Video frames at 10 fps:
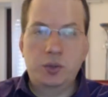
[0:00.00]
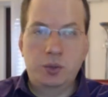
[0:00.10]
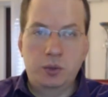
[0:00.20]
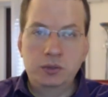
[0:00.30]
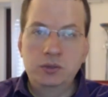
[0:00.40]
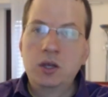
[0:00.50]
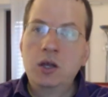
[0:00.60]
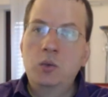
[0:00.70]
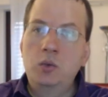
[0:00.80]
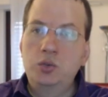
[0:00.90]
in the world
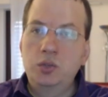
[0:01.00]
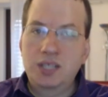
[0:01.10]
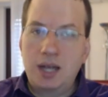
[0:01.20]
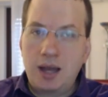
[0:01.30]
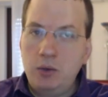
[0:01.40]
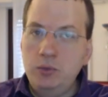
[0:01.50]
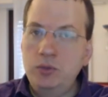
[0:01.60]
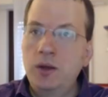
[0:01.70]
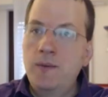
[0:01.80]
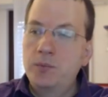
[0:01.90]
which was
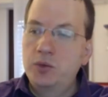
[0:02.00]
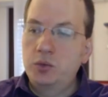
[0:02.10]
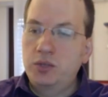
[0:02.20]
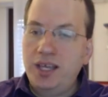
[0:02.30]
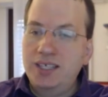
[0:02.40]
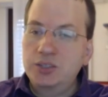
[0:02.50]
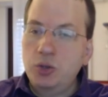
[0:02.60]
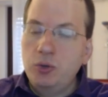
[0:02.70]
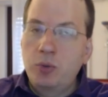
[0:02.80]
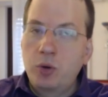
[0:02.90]
allowed to take a
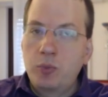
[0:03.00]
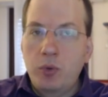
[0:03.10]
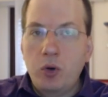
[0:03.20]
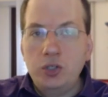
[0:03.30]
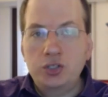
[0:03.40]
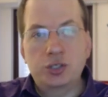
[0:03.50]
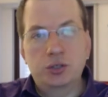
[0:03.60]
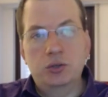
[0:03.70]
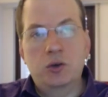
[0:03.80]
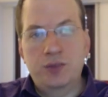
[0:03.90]
certain
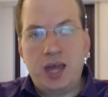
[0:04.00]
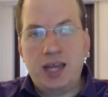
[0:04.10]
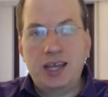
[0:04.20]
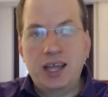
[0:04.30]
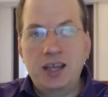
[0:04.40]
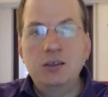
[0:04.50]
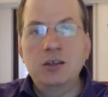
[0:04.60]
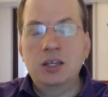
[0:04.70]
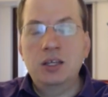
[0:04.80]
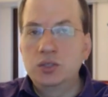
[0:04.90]
proportion of that
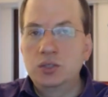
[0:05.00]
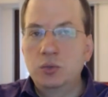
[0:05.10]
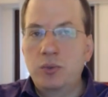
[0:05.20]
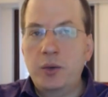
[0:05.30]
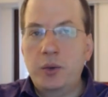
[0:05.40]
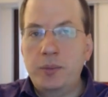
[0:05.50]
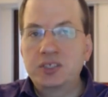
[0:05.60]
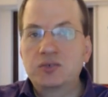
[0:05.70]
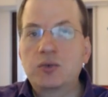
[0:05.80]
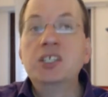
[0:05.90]
aid and use it to buy
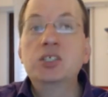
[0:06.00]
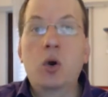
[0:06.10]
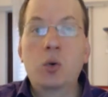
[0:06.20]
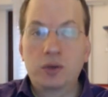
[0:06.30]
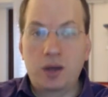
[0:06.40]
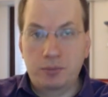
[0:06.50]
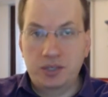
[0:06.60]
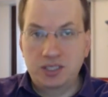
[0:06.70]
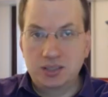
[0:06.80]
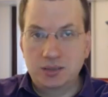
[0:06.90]
weapons from its own
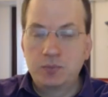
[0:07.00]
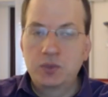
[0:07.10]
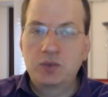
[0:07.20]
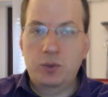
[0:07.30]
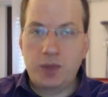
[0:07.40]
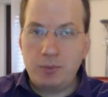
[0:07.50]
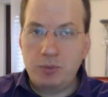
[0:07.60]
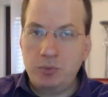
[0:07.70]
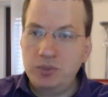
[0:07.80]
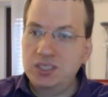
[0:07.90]
companies. For
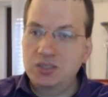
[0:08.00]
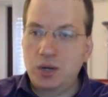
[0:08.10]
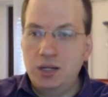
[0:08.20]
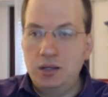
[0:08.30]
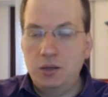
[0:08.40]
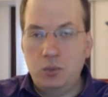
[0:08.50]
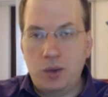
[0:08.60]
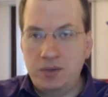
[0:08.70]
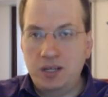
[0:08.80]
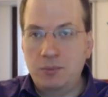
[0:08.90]
that purpose, Israeli
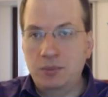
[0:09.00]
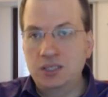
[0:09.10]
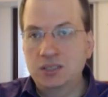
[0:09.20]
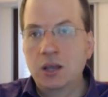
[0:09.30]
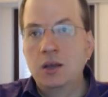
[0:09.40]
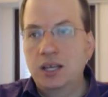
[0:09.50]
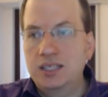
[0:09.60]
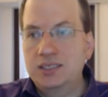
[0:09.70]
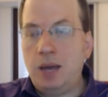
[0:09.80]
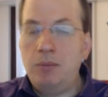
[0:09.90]
weapon companies
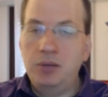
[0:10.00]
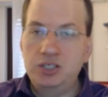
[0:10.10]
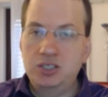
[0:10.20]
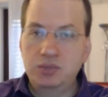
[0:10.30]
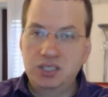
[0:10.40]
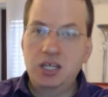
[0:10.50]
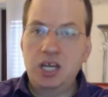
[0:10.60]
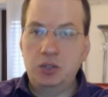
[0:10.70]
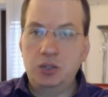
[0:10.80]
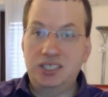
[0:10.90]
established
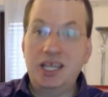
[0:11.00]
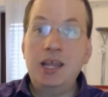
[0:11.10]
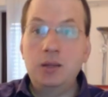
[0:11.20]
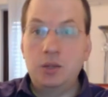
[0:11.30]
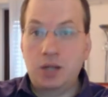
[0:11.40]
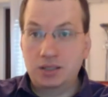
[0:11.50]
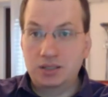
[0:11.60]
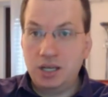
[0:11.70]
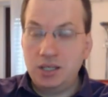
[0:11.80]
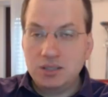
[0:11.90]
subsidiaries in the United
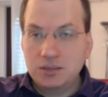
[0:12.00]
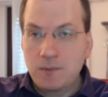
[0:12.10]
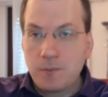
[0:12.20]
States